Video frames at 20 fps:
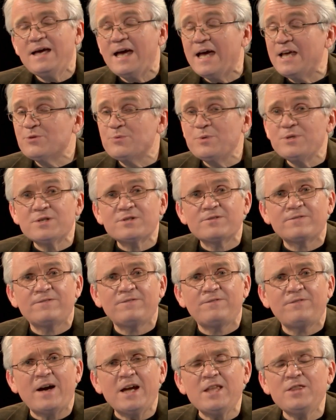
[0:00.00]
as we
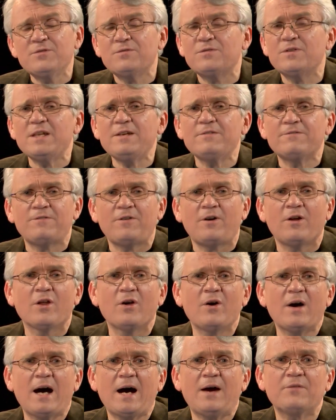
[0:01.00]
just faithfully
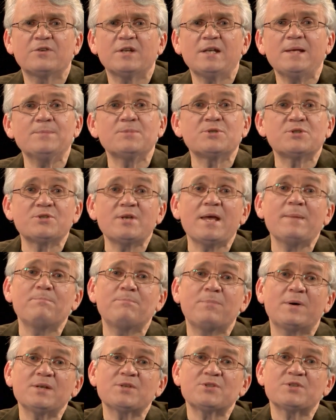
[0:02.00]
follow after him
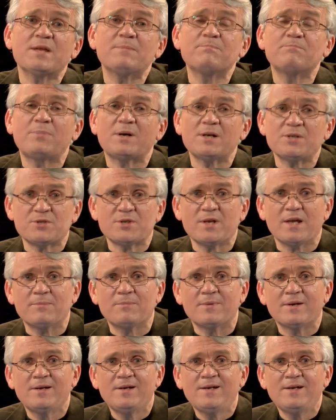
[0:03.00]
step by step by step